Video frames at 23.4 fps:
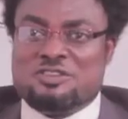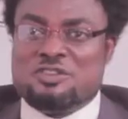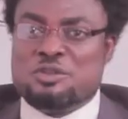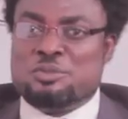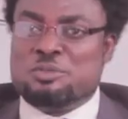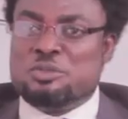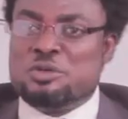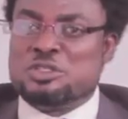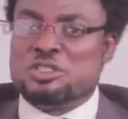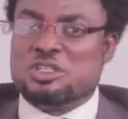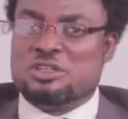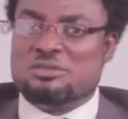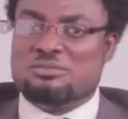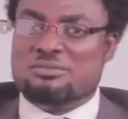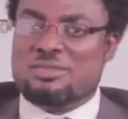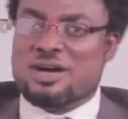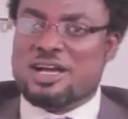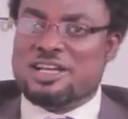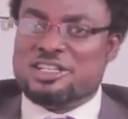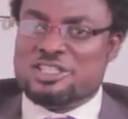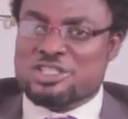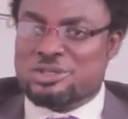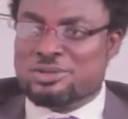if you put your
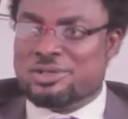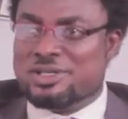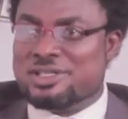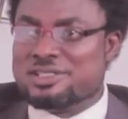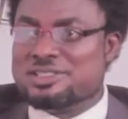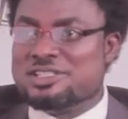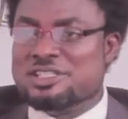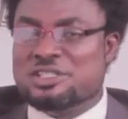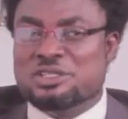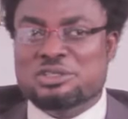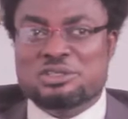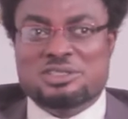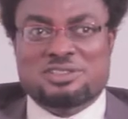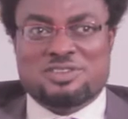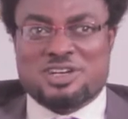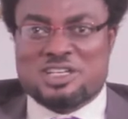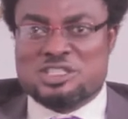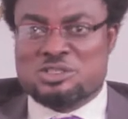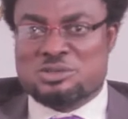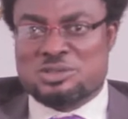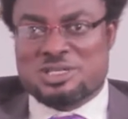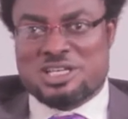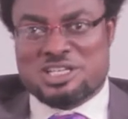mind to it, the
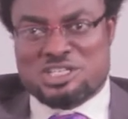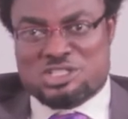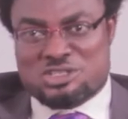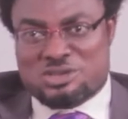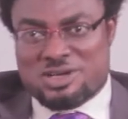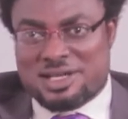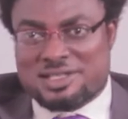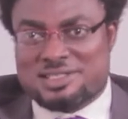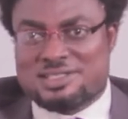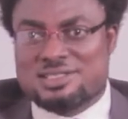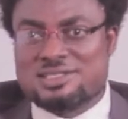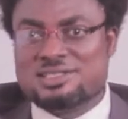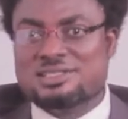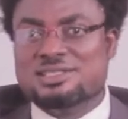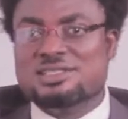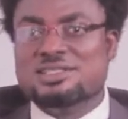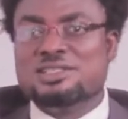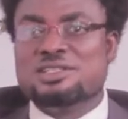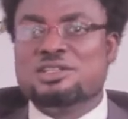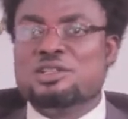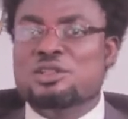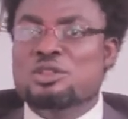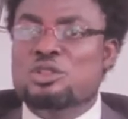universe will attract
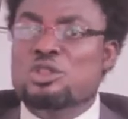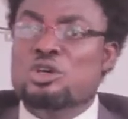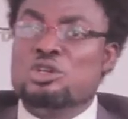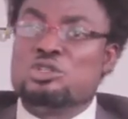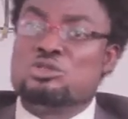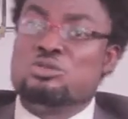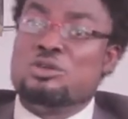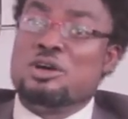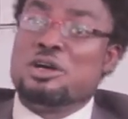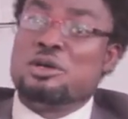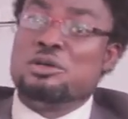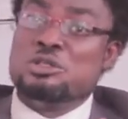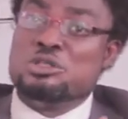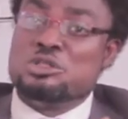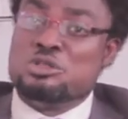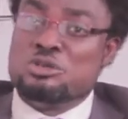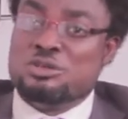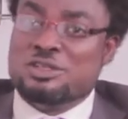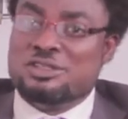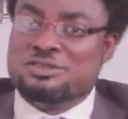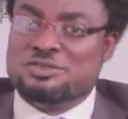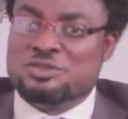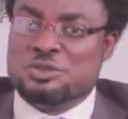totally. those who are going to
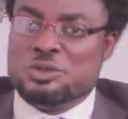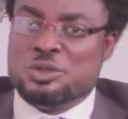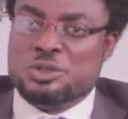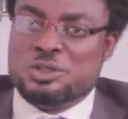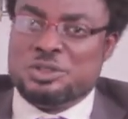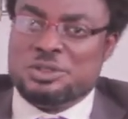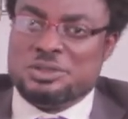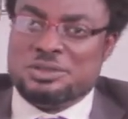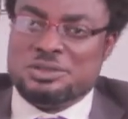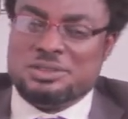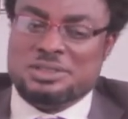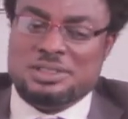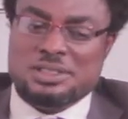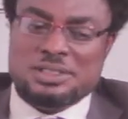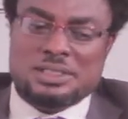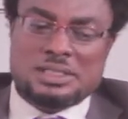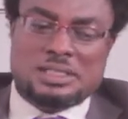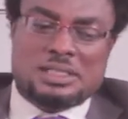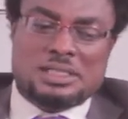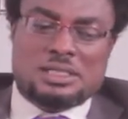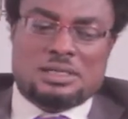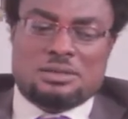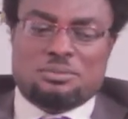do it for you.
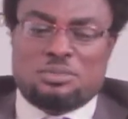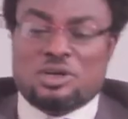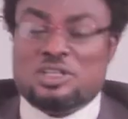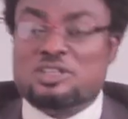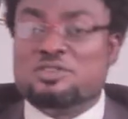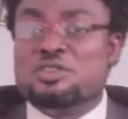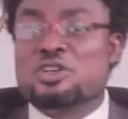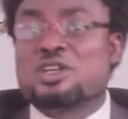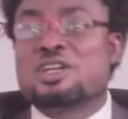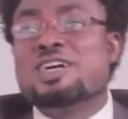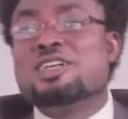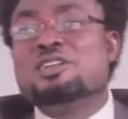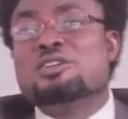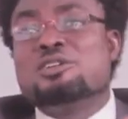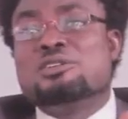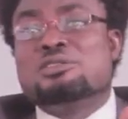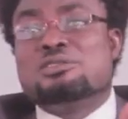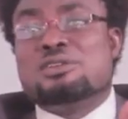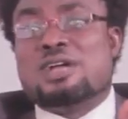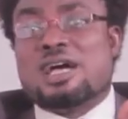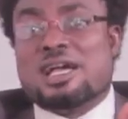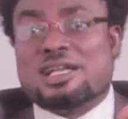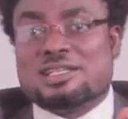Absolutely. But if you cannot
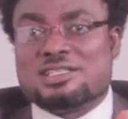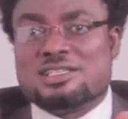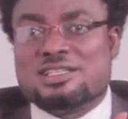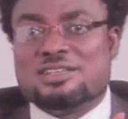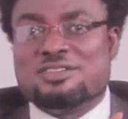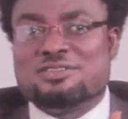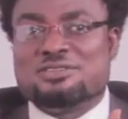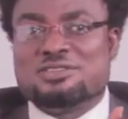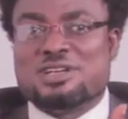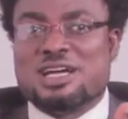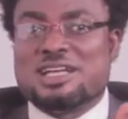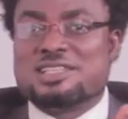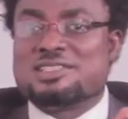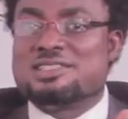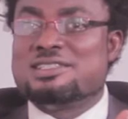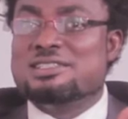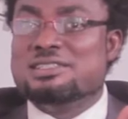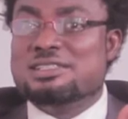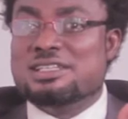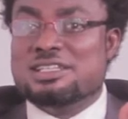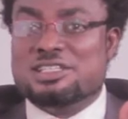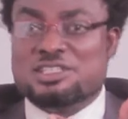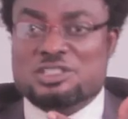write, if
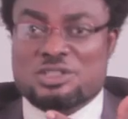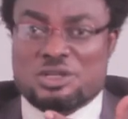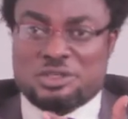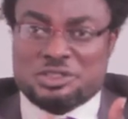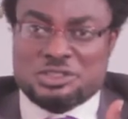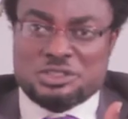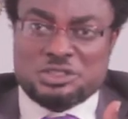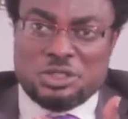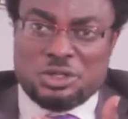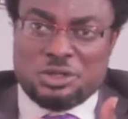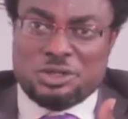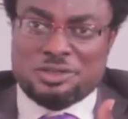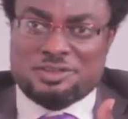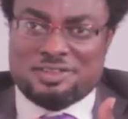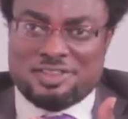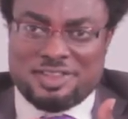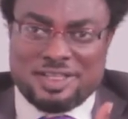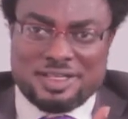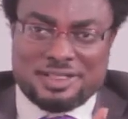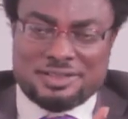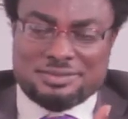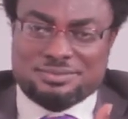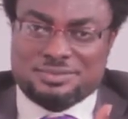writing is not your
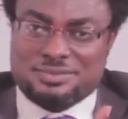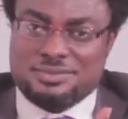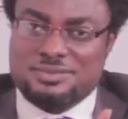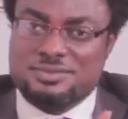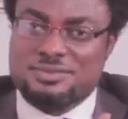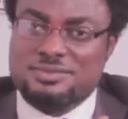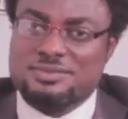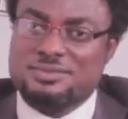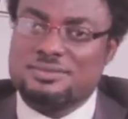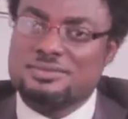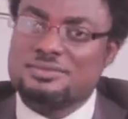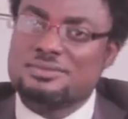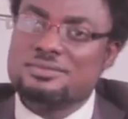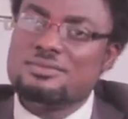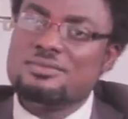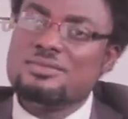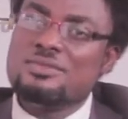thing, mm -hmm.